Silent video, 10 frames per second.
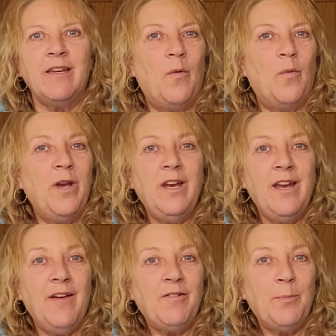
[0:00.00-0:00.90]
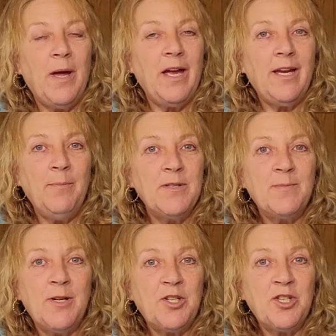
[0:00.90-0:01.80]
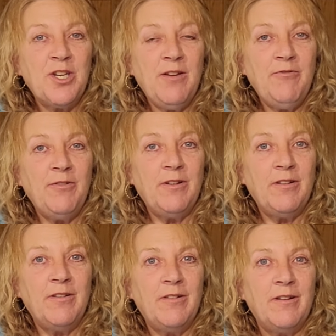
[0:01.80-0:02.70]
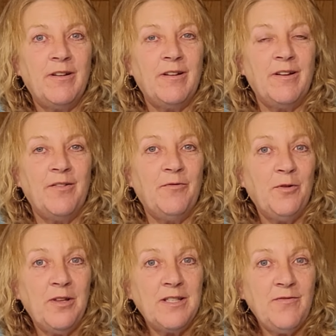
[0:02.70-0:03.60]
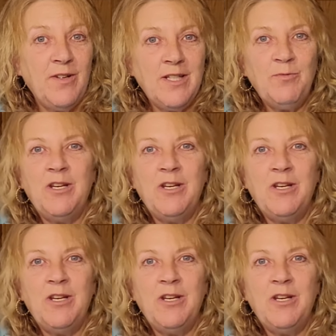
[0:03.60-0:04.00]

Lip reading: We didn't have to pack up as much stuff for this event.